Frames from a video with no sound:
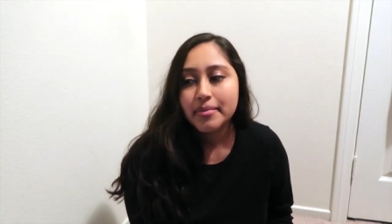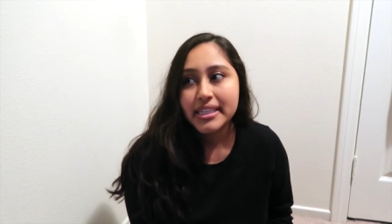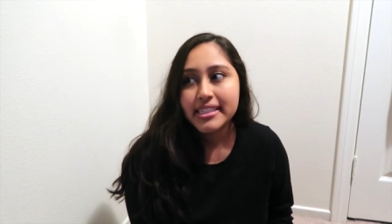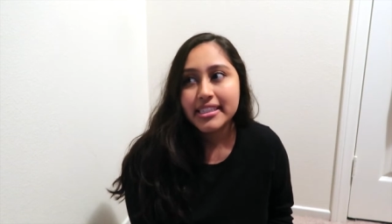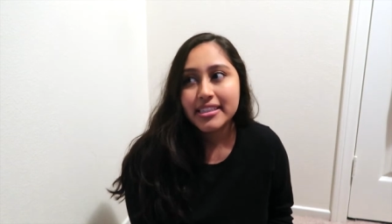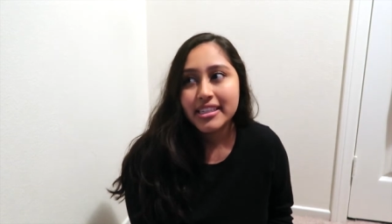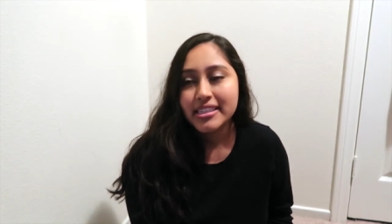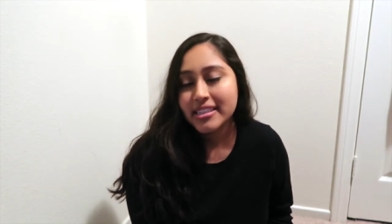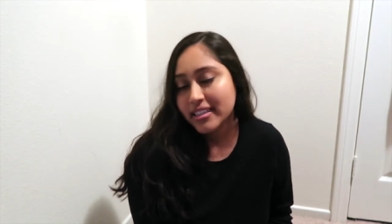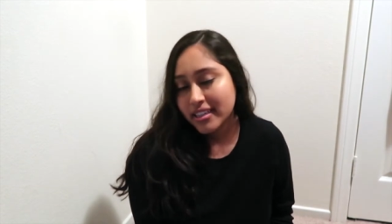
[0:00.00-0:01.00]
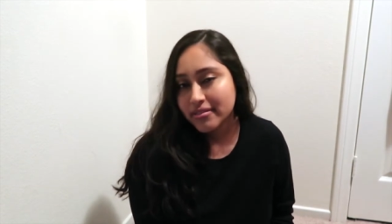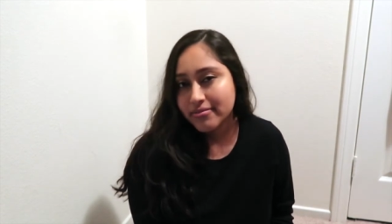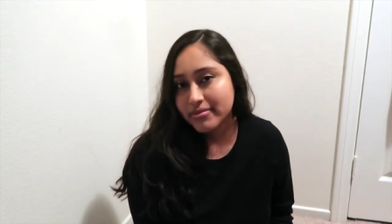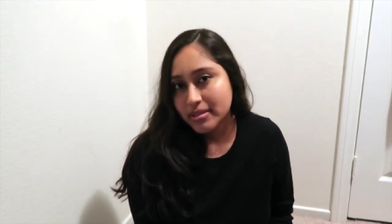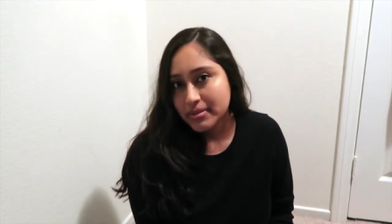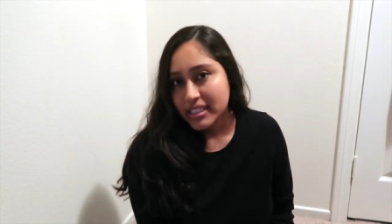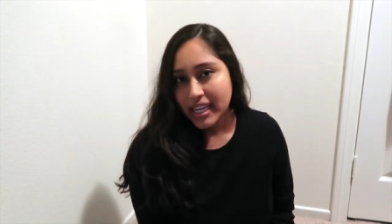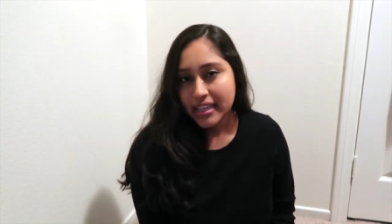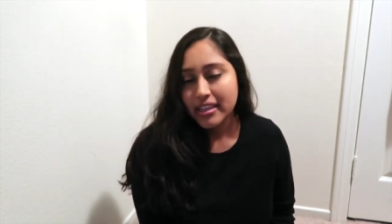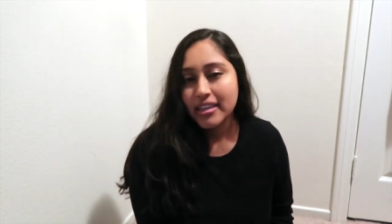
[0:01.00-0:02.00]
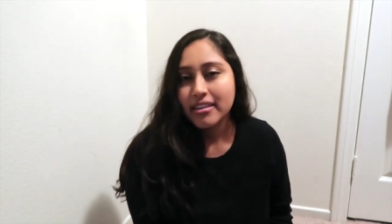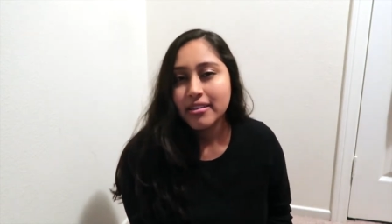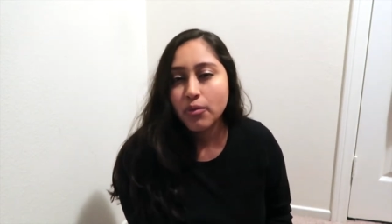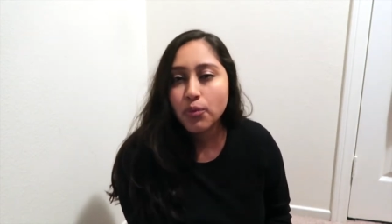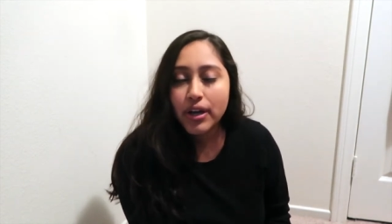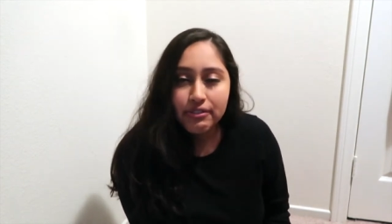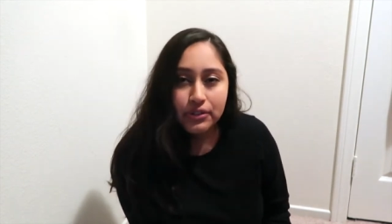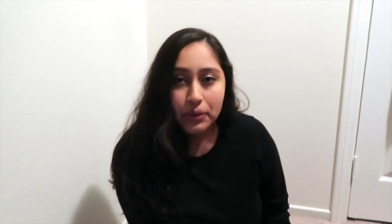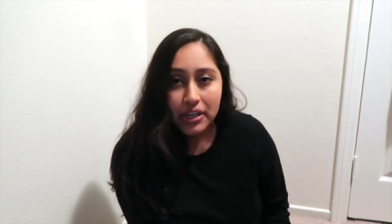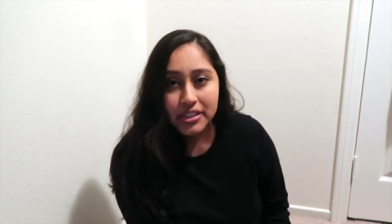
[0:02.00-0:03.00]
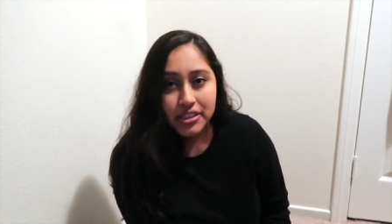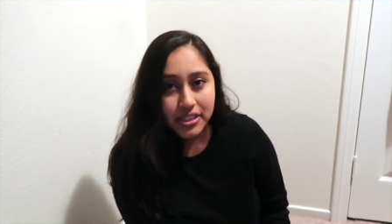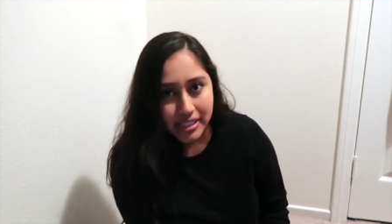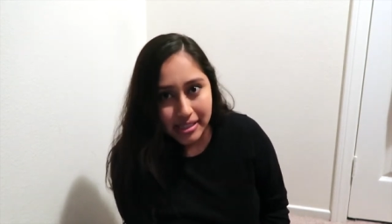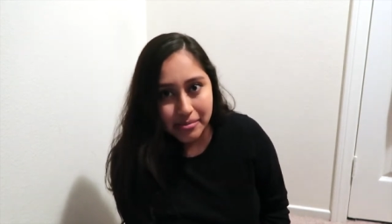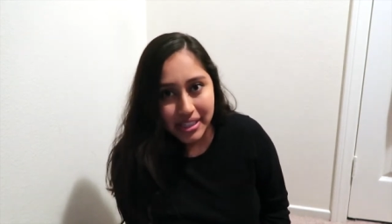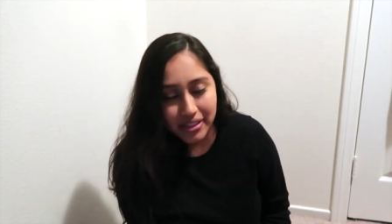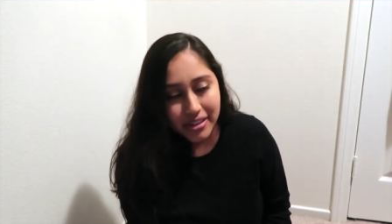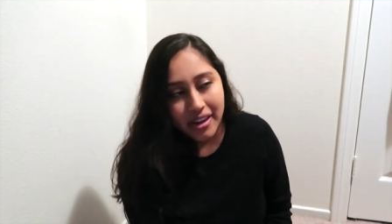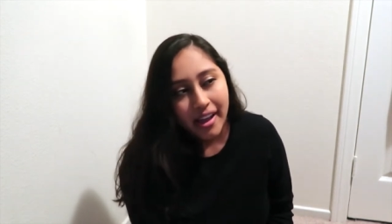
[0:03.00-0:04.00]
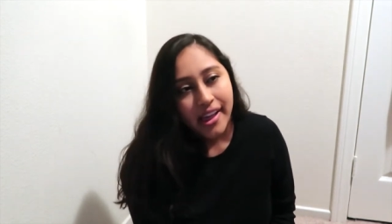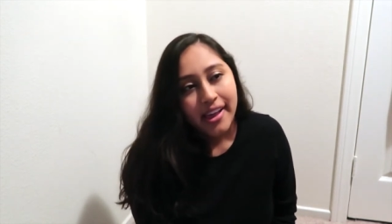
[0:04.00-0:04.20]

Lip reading: basically isn't good to be taking if you are a nursing mother.